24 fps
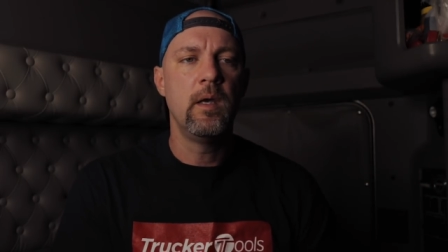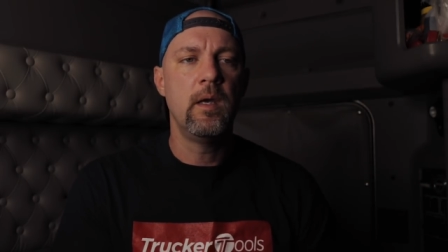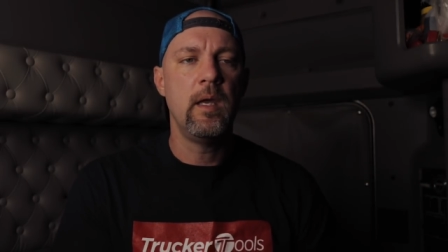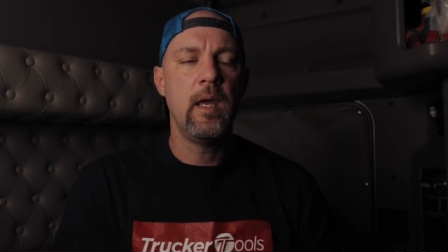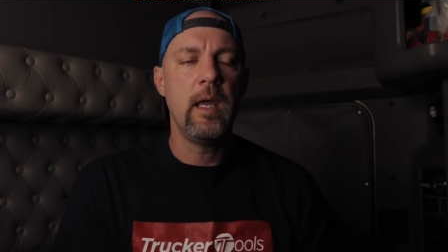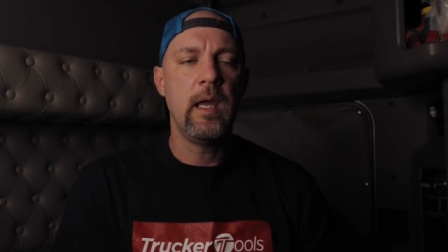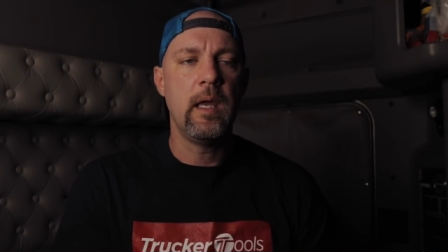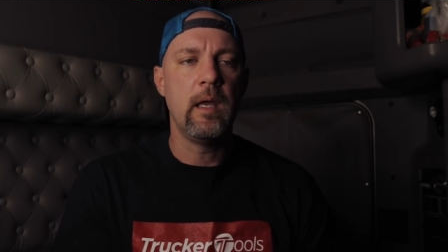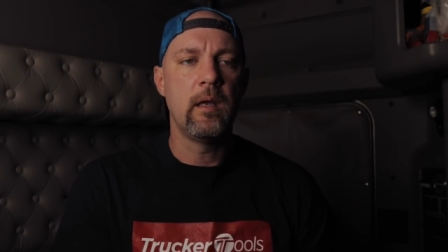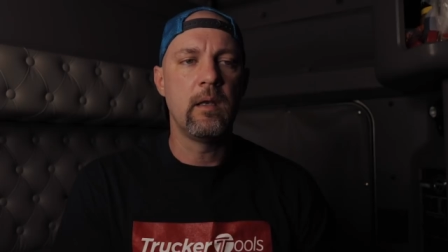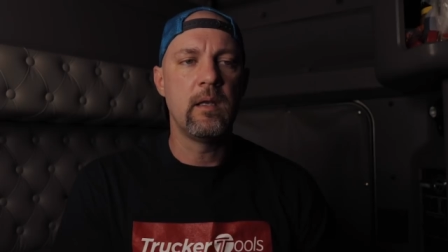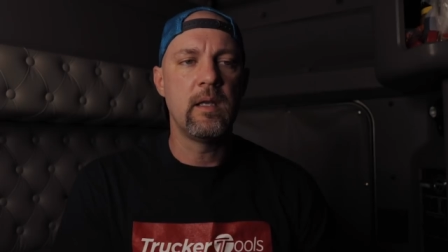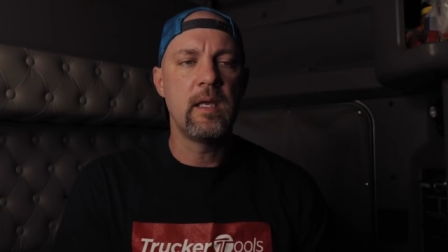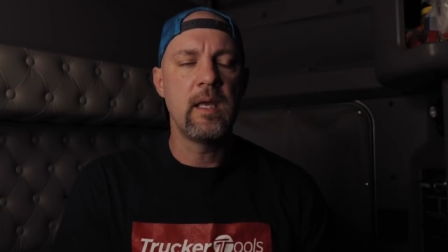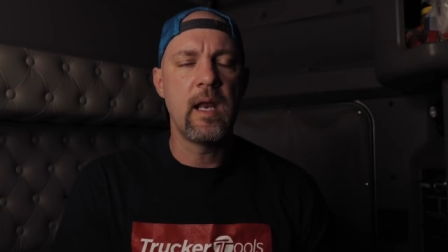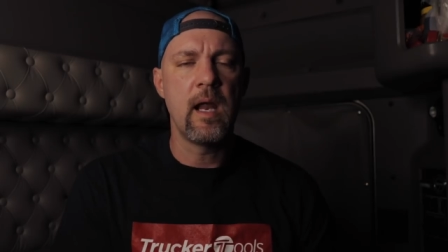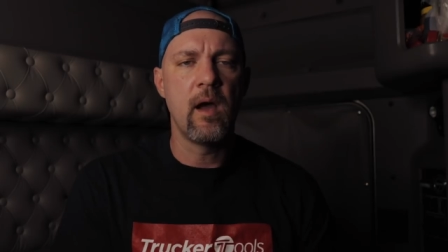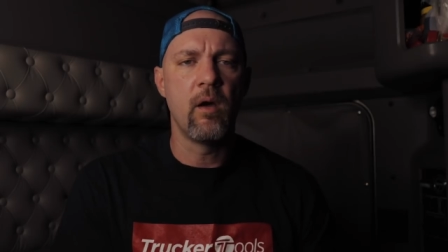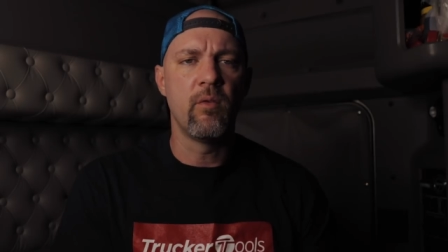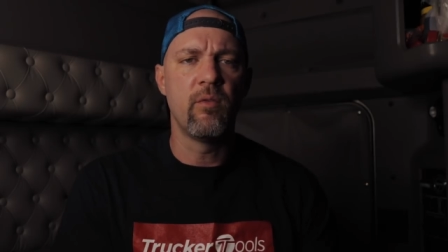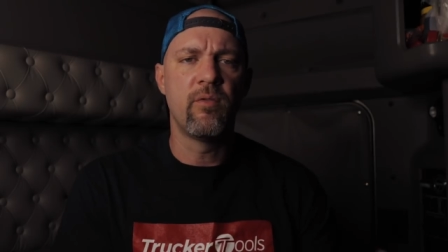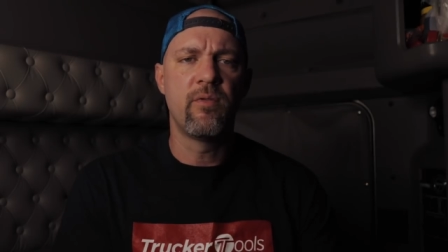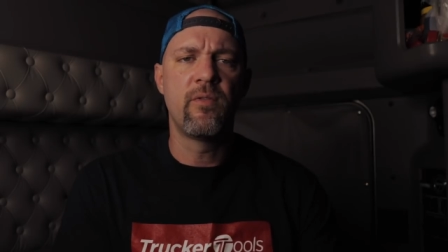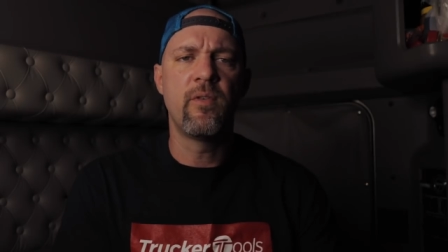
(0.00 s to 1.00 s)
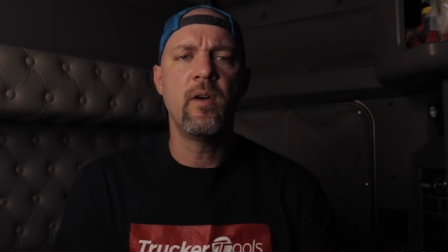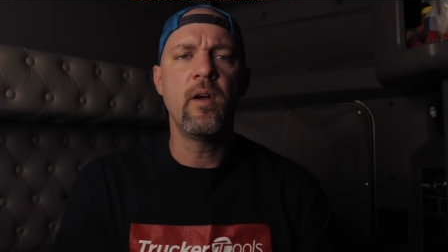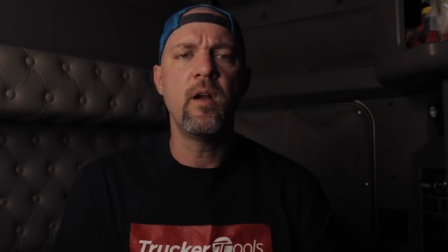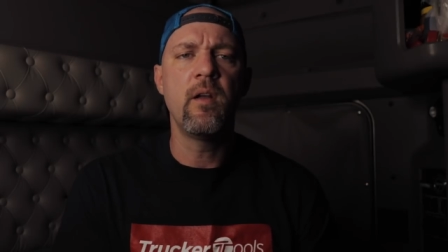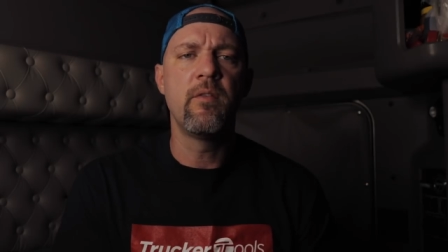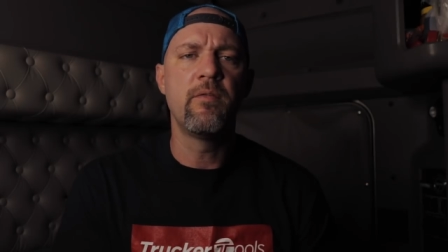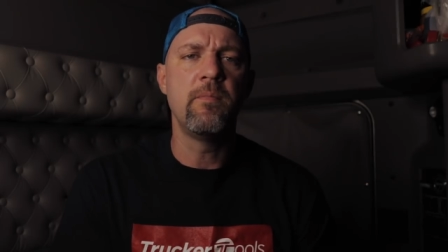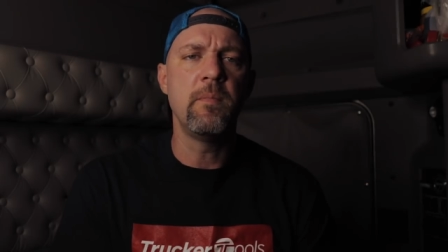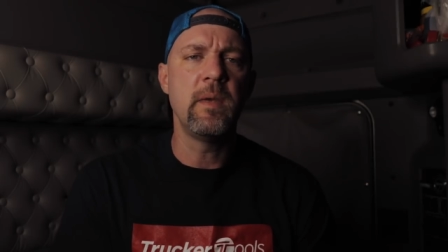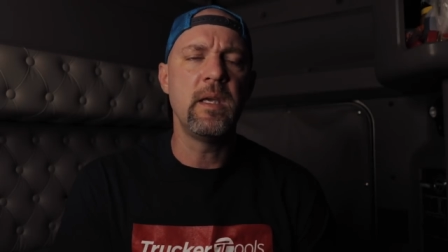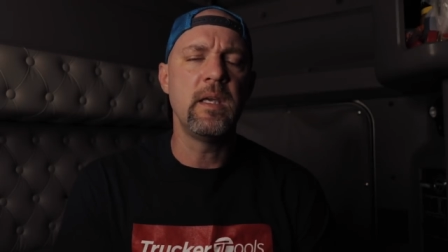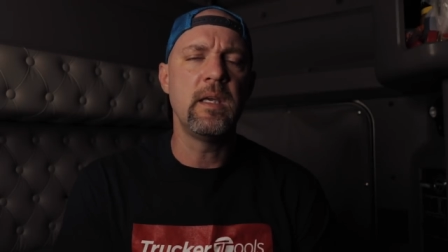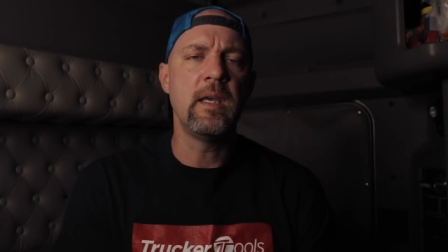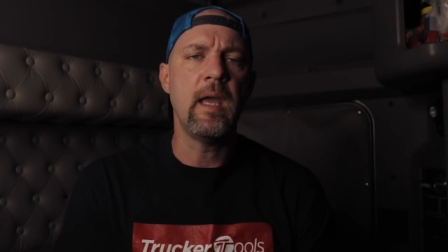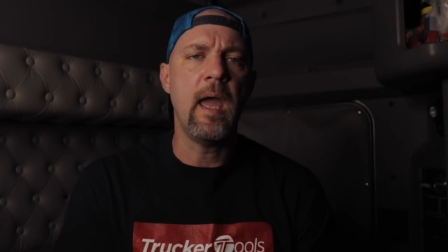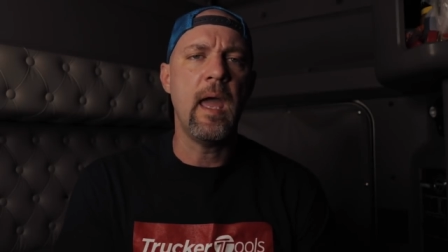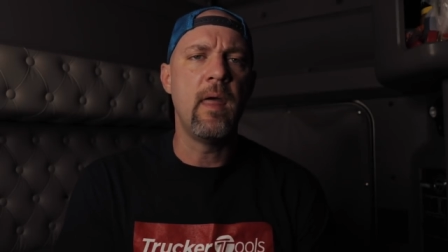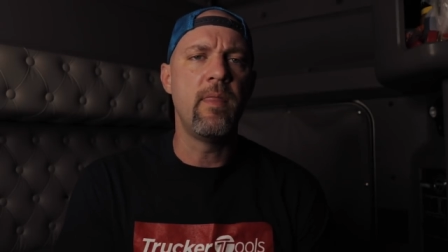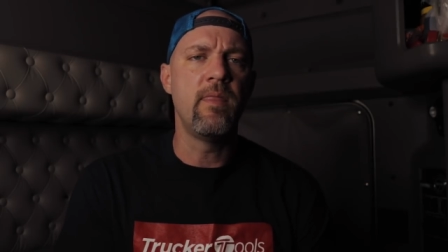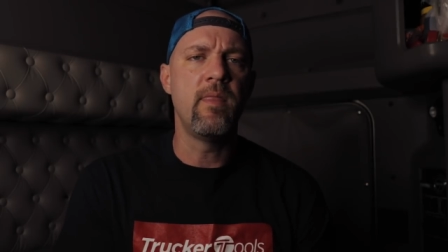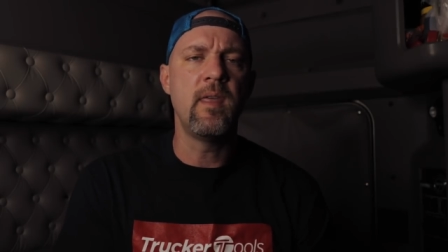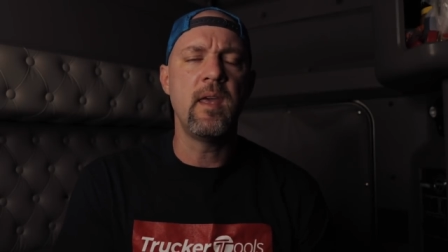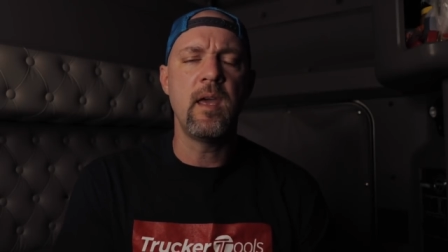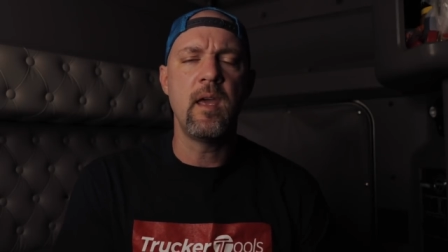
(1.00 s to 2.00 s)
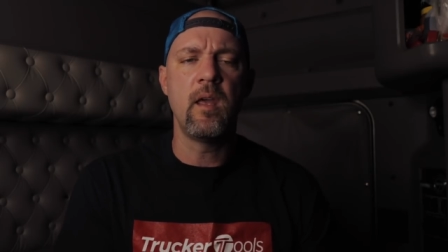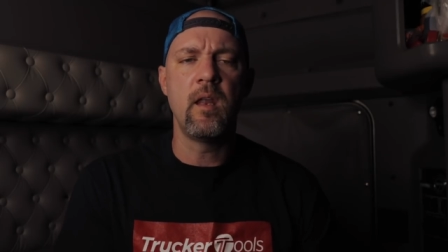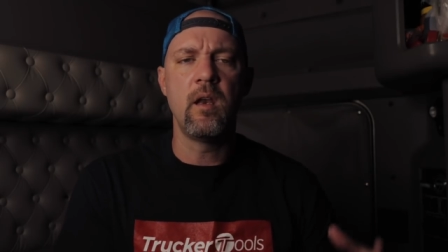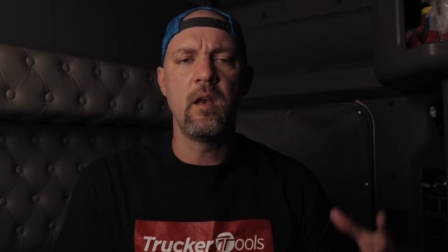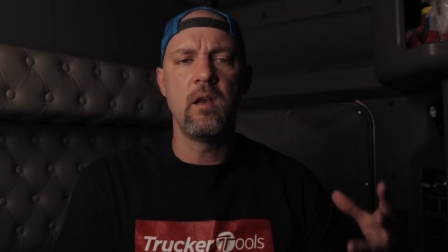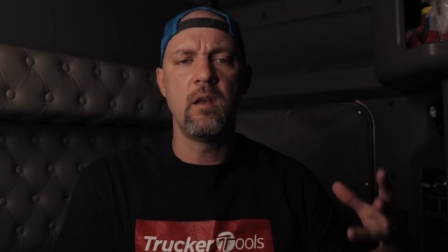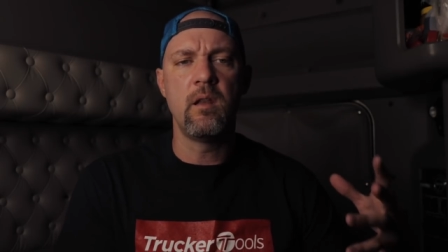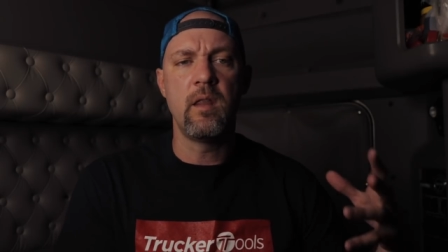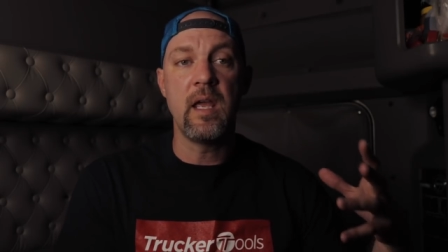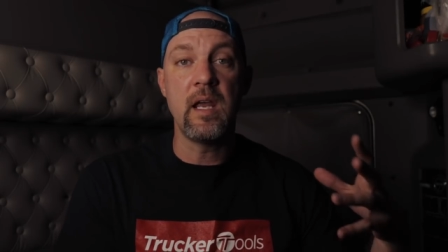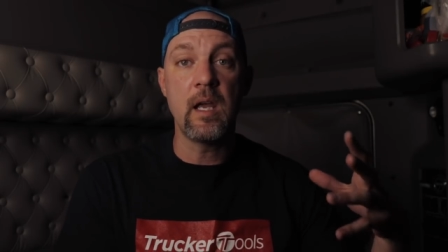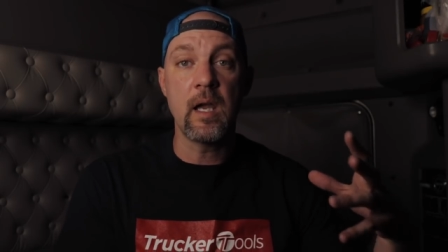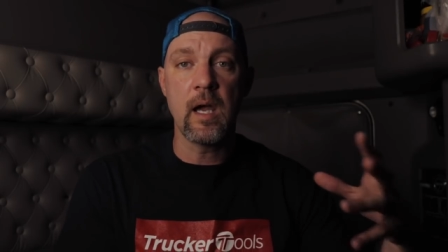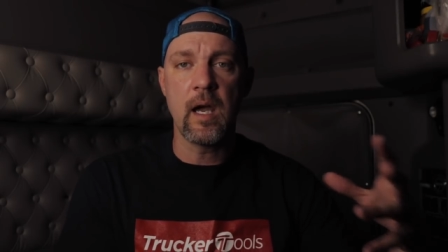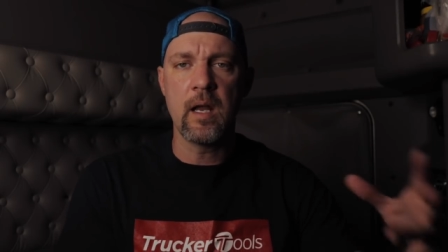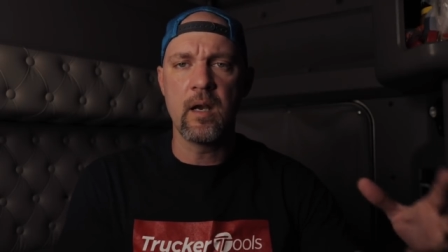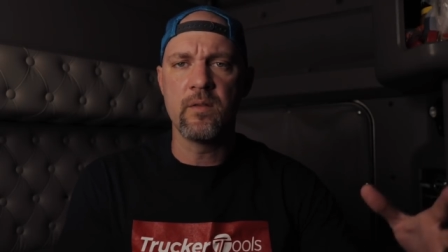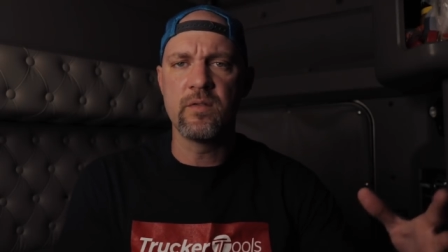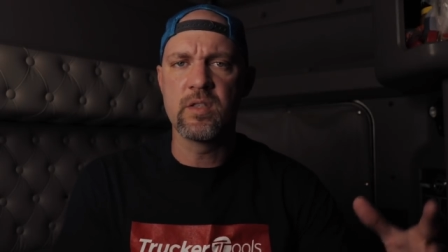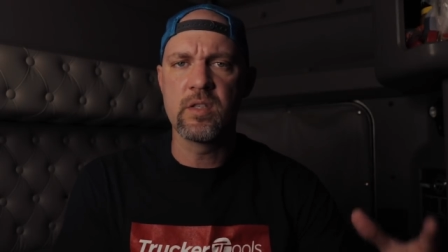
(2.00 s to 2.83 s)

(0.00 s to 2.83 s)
and get out in front of me and then they kind of